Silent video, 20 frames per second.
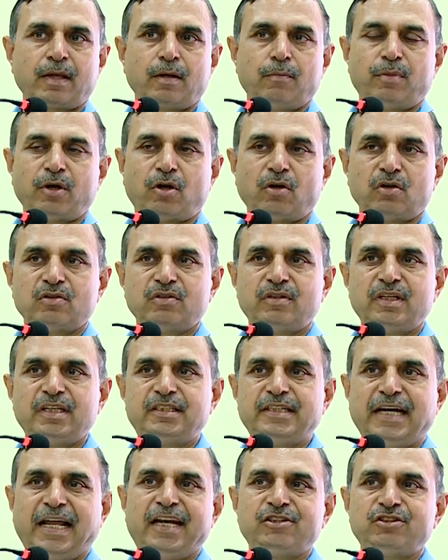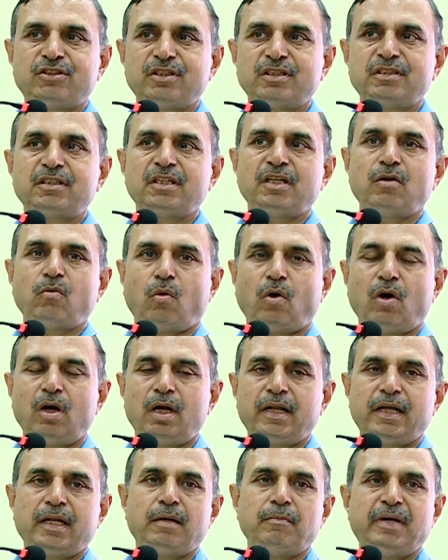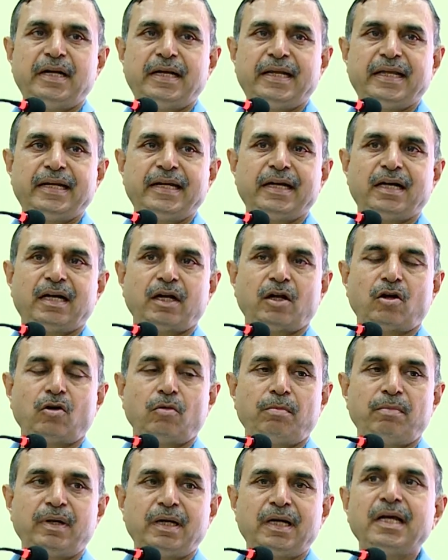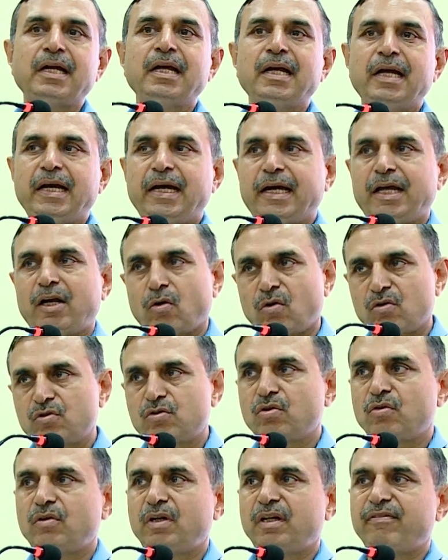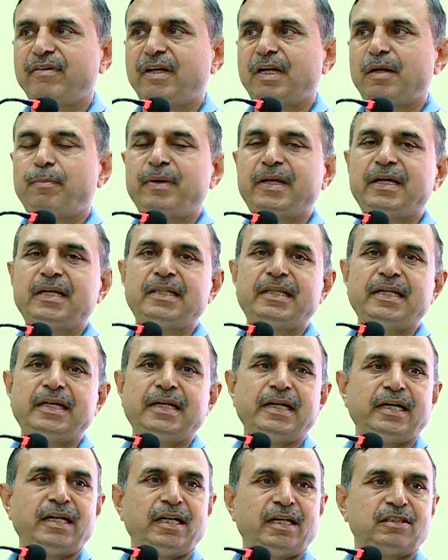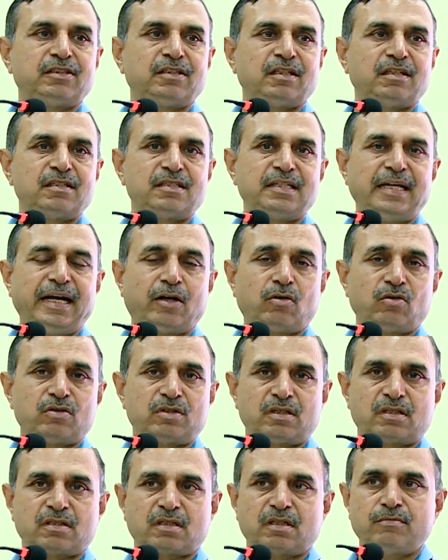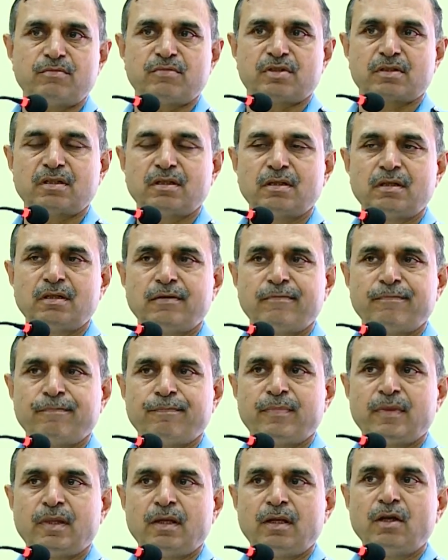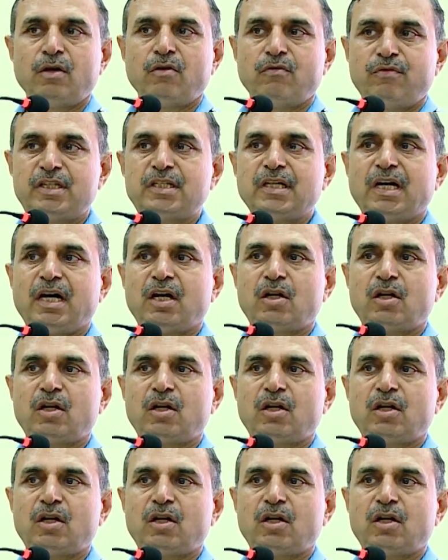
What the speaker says: because of the challenges involved in maintaining our equipment and also developing the indigenous ecosystems, which are